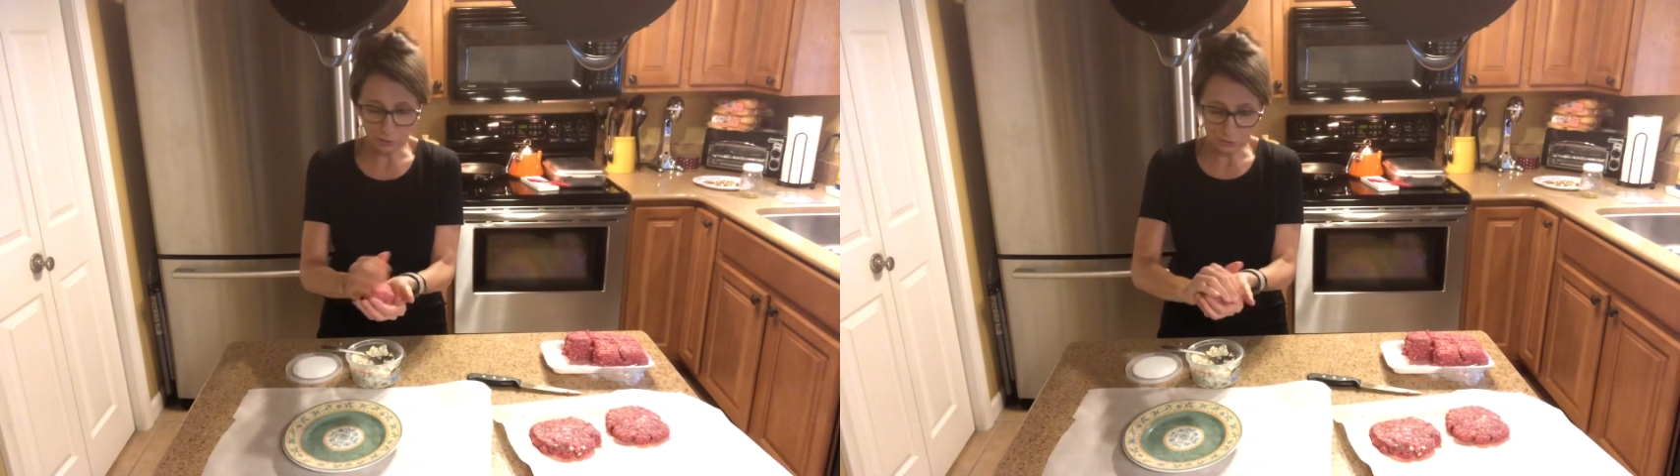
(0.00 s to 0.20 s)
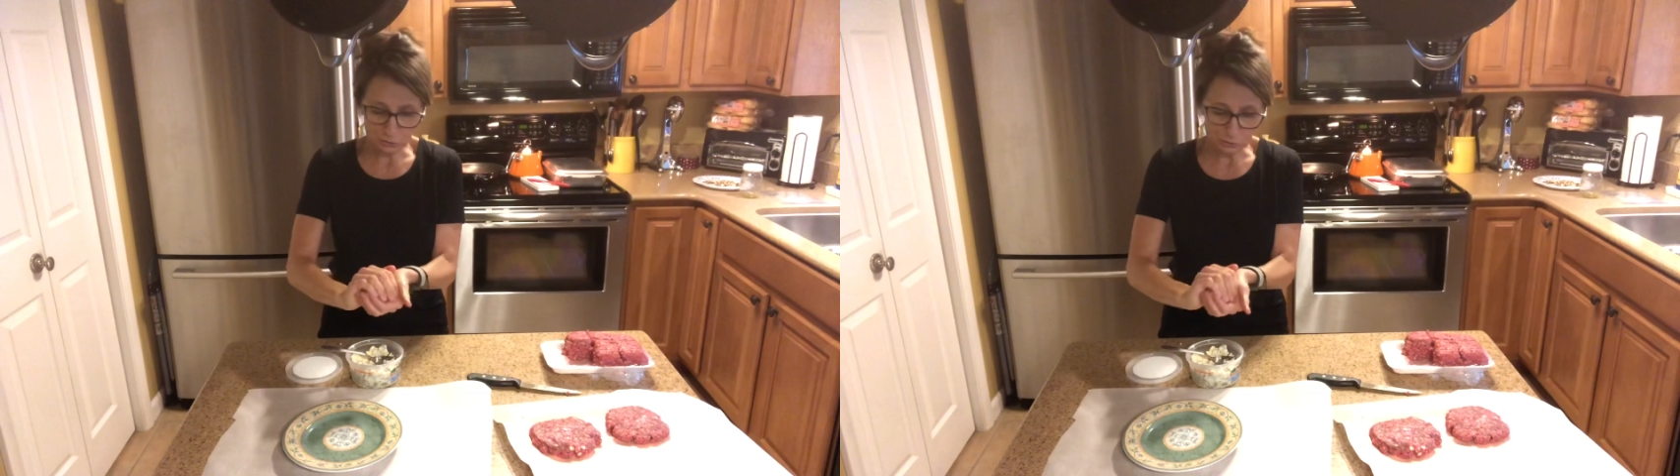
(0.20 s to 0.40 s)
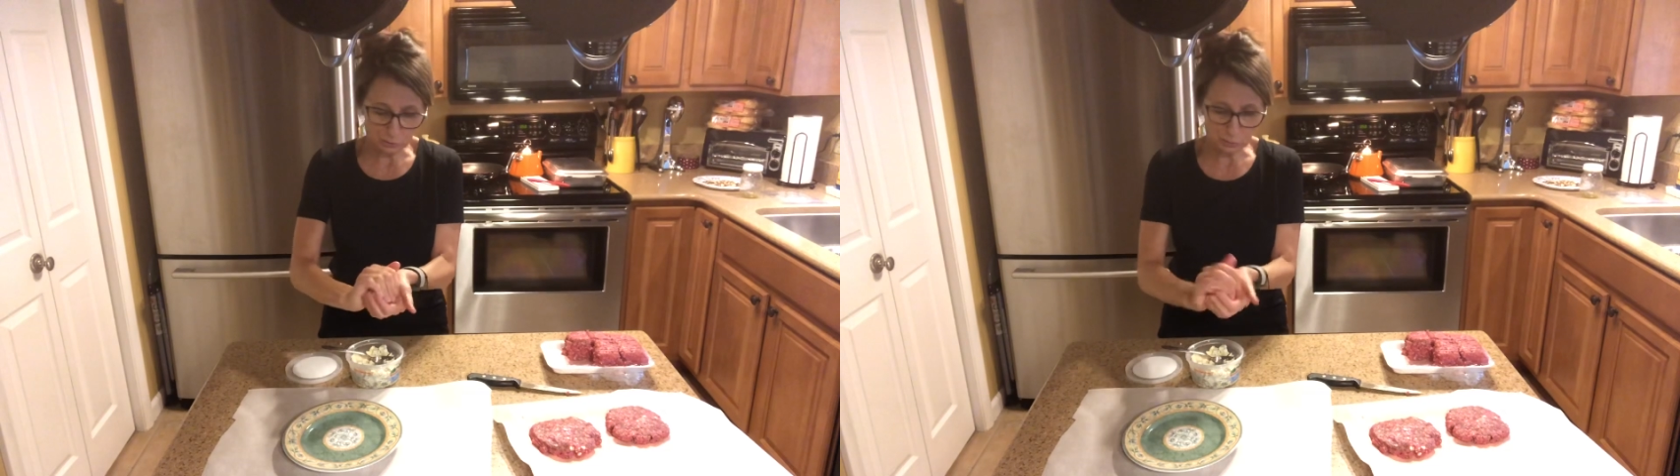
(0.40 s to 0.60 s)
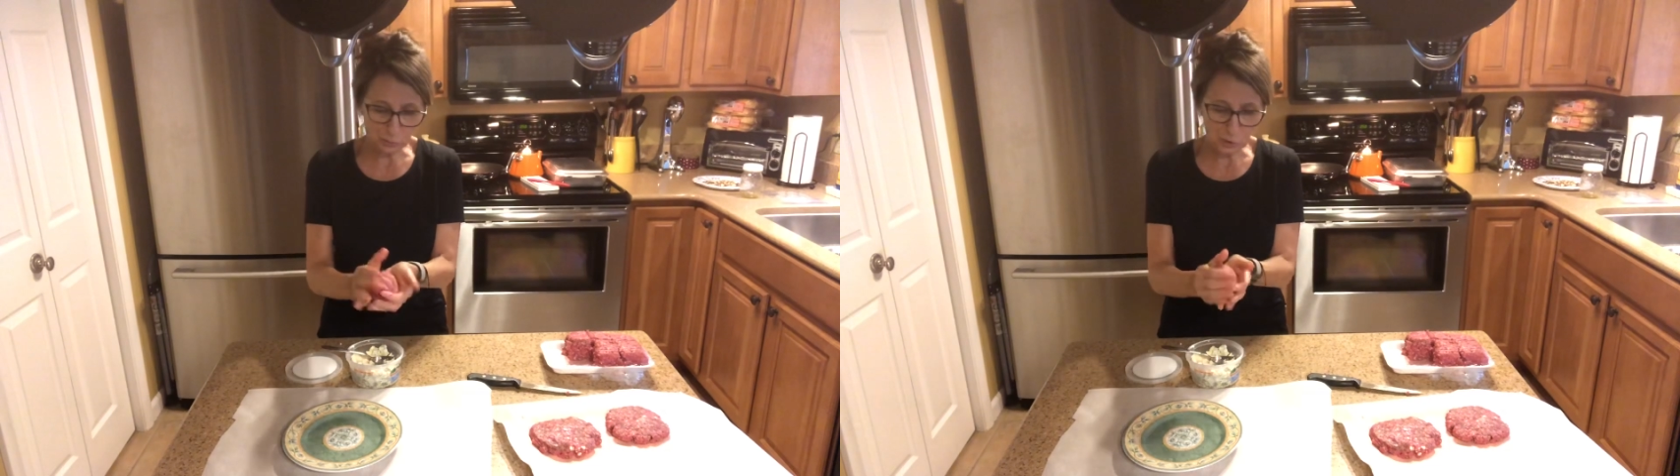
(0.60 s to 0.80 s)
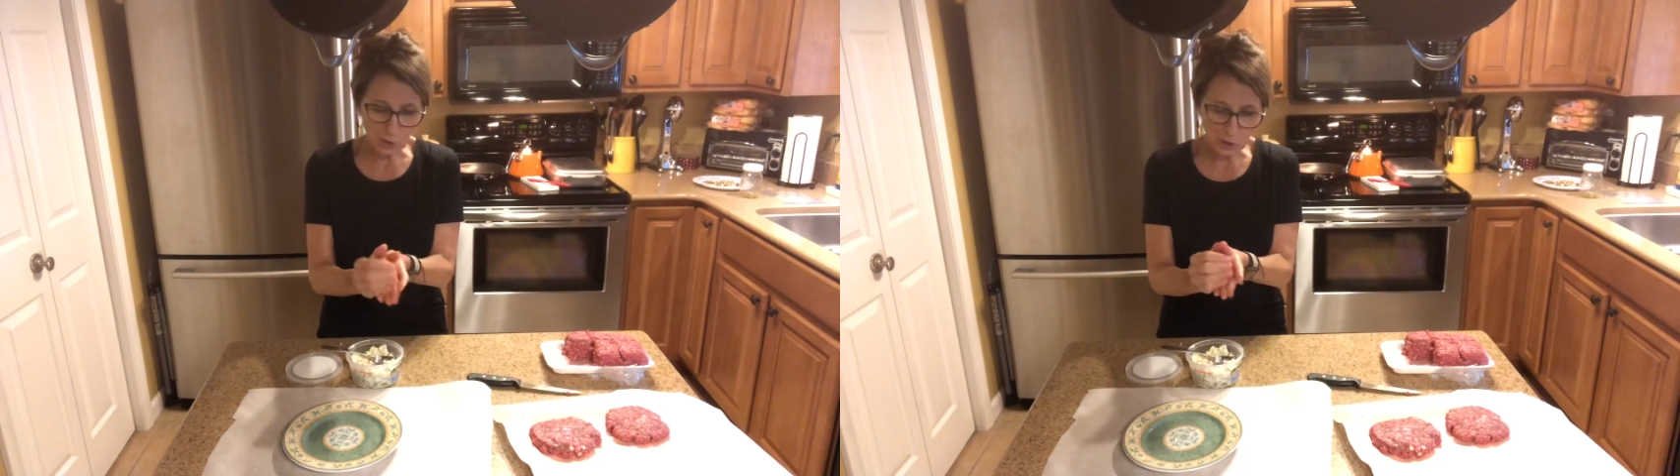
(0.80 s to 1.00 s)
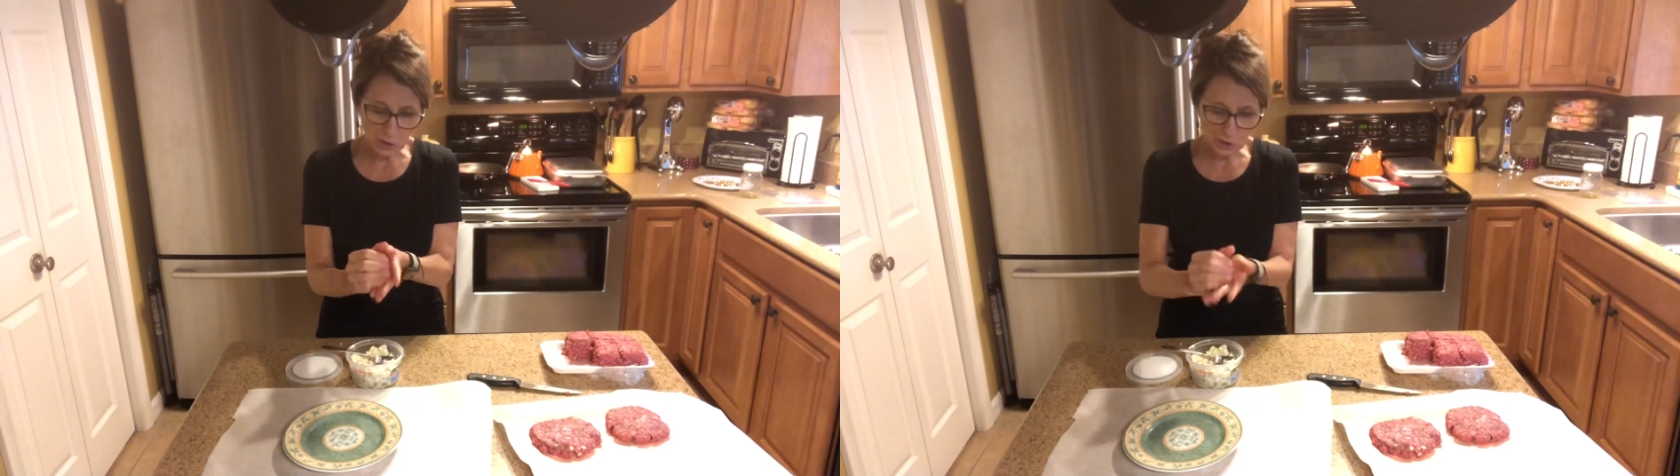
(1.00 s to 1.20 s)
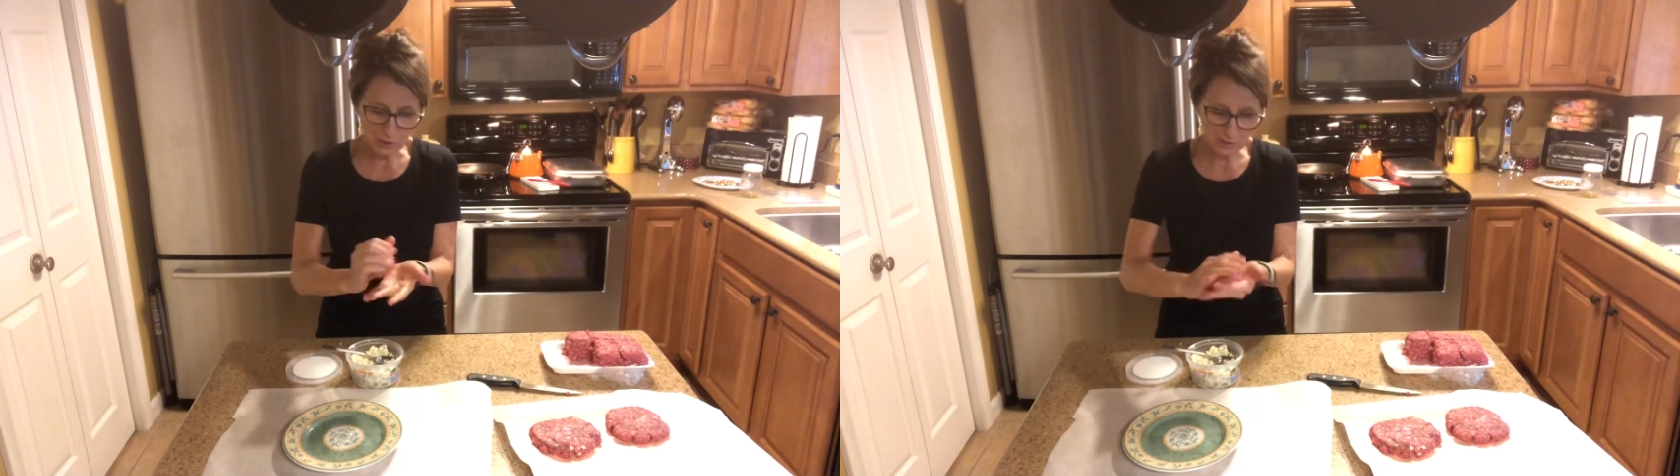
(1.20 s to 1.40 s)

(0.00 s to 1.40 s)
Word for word: too long.